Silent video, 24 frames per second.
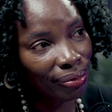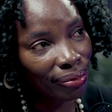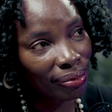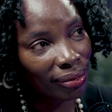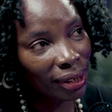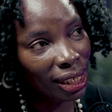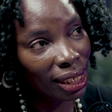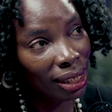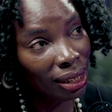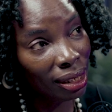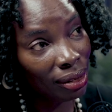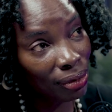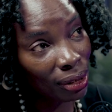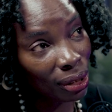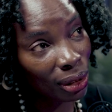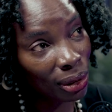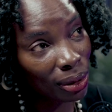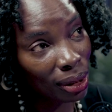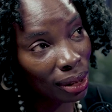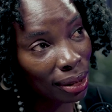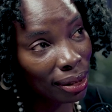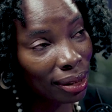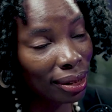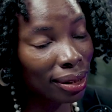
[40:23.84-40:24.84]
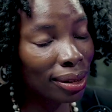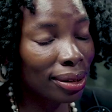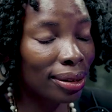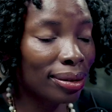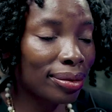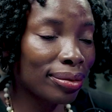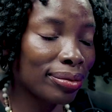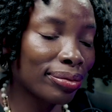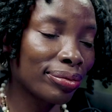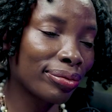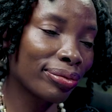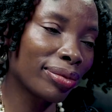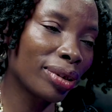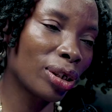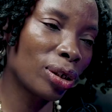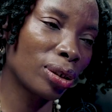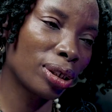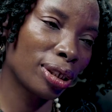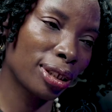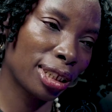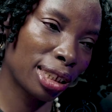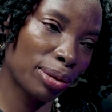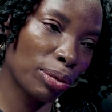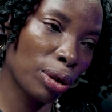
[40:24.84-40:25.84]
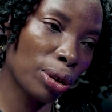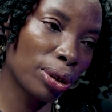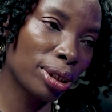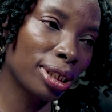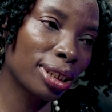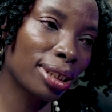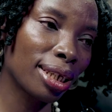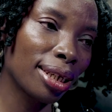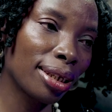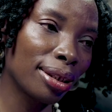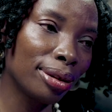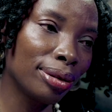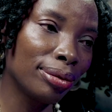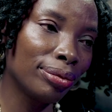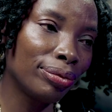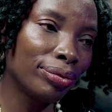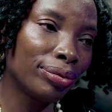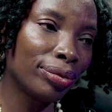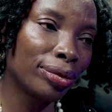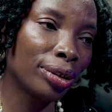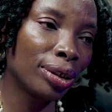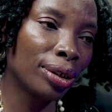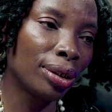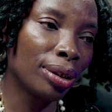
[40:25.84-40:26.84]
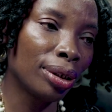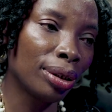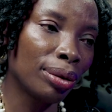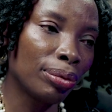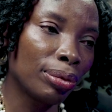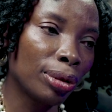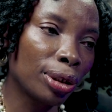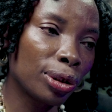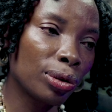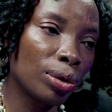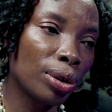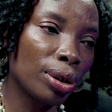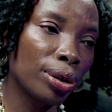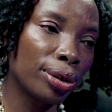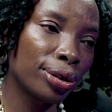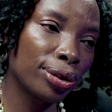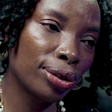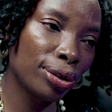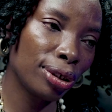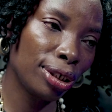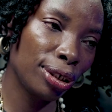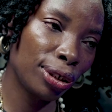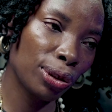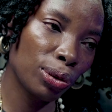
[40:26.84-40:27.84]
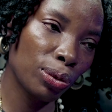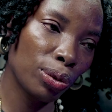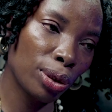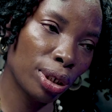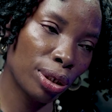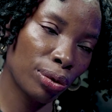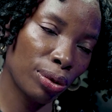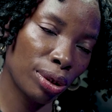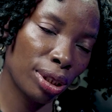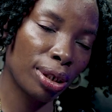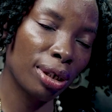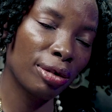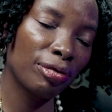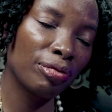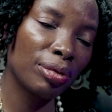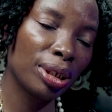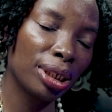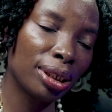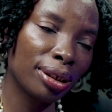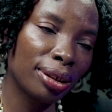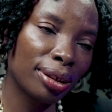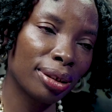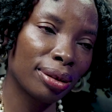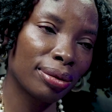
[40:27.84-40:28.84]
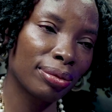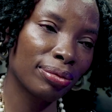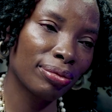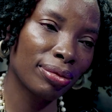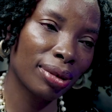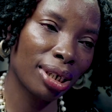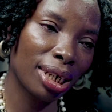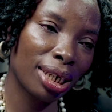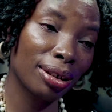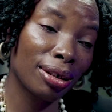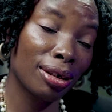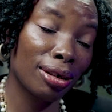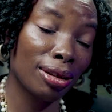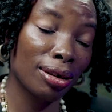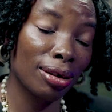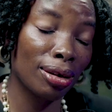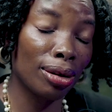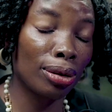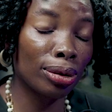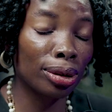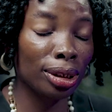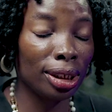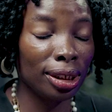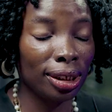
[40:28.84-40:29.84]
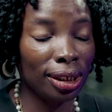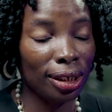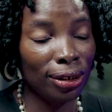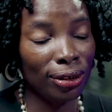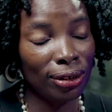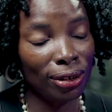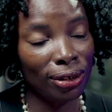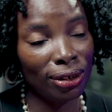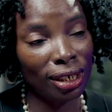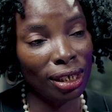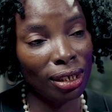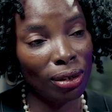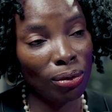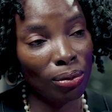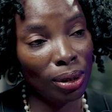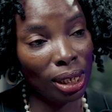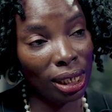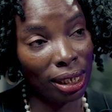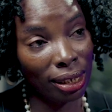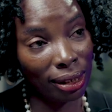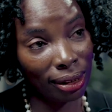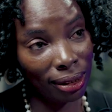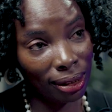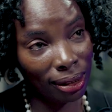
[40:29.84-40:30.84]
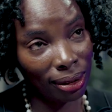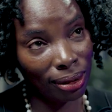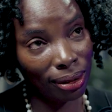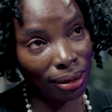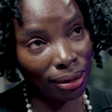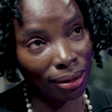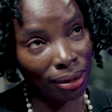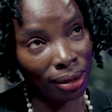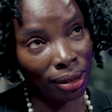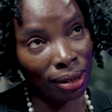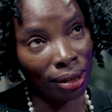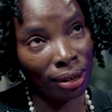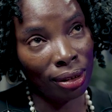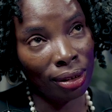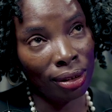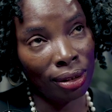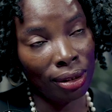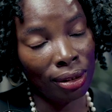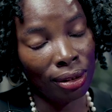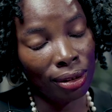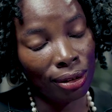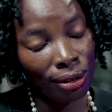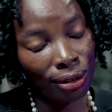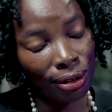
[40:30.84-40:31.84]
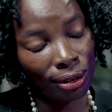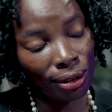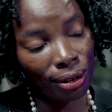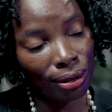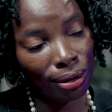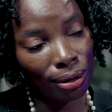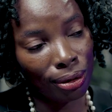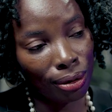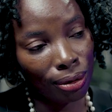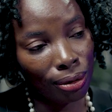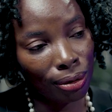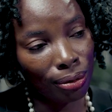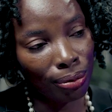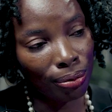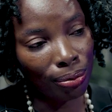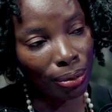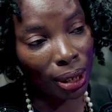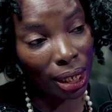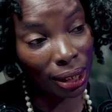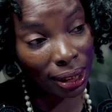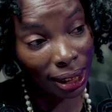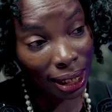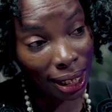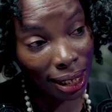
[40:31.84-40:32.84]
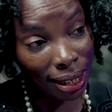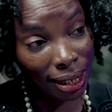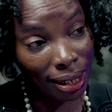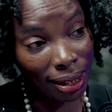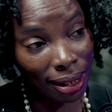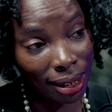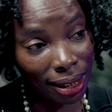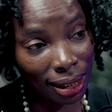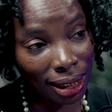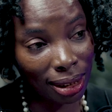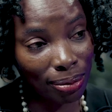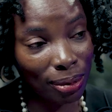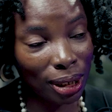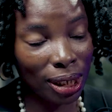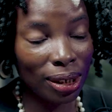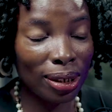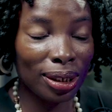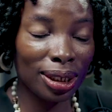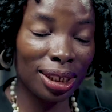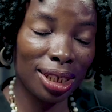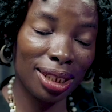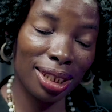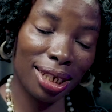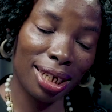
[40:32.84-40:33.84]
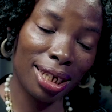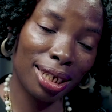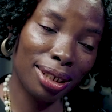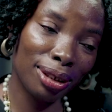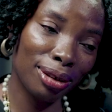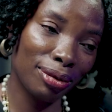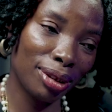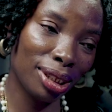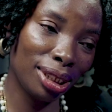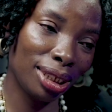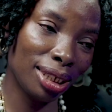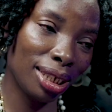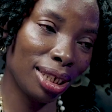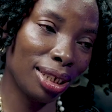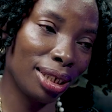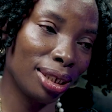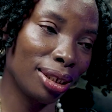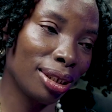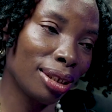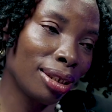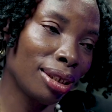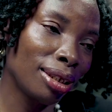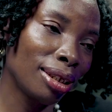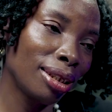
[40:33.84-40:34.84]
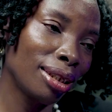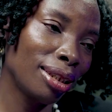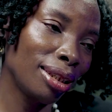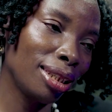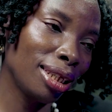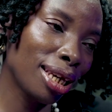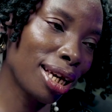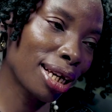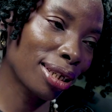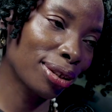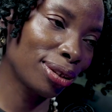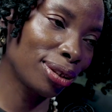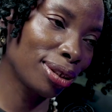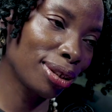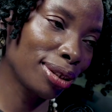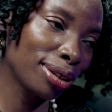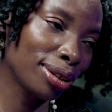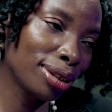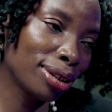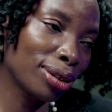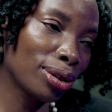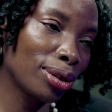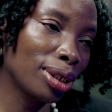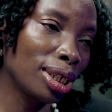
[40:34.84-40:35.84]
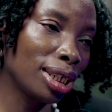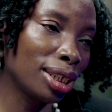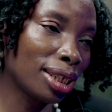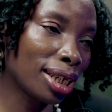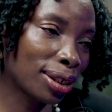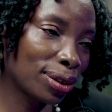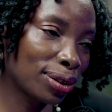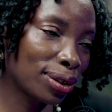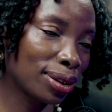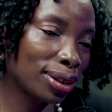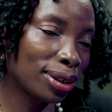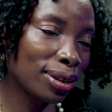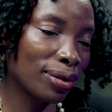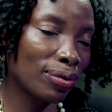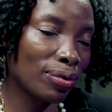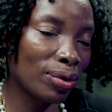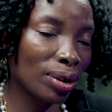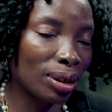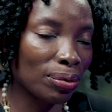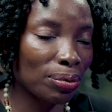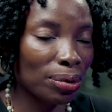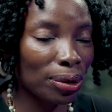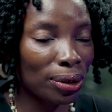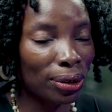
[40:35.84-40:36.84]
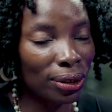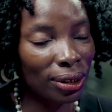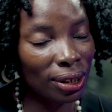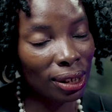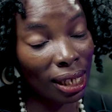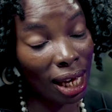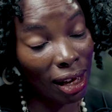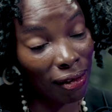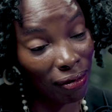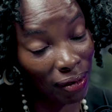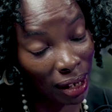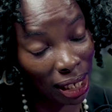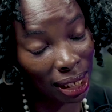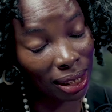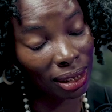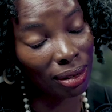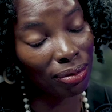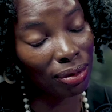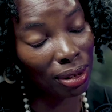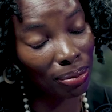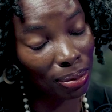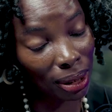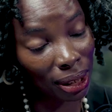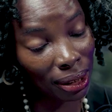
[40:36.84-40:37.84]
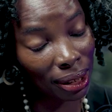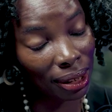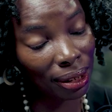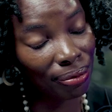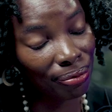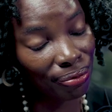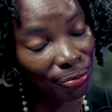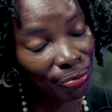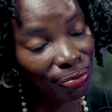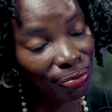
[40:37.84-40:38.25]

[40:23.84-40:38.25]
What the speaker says: Individuals on a small scale, but we'll also need to work with government and other organizations that are willing to partake in this, because at the end of the day, the actions or inactions of one person affect everybody.